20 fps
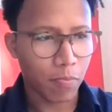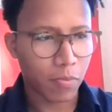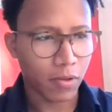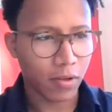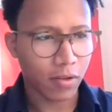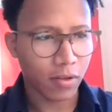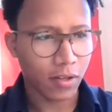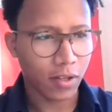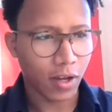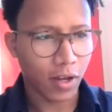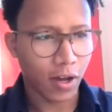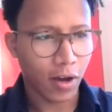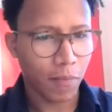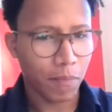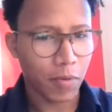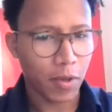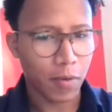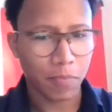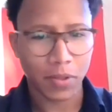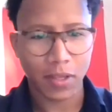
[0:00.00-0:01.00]
olive
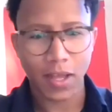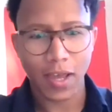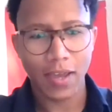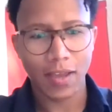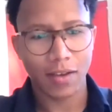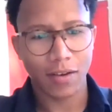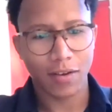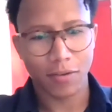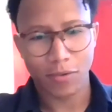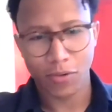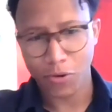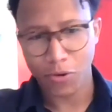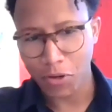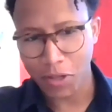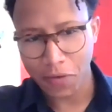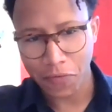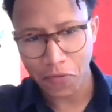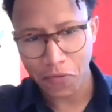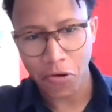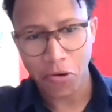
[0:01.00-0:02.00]
oil and uh,
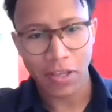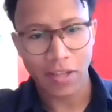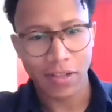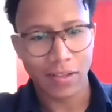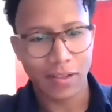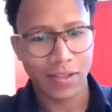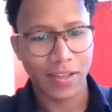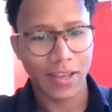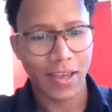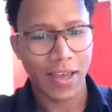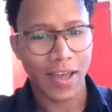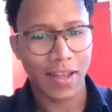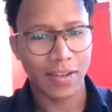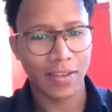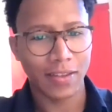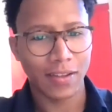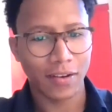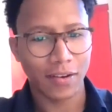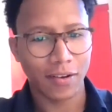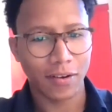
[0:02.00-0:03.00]
butter
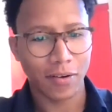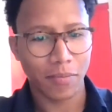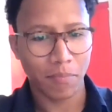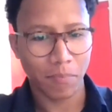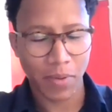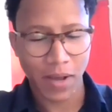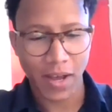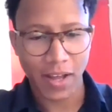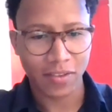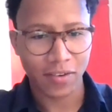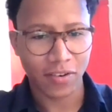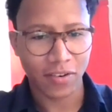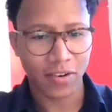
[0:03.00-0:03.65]
and bread.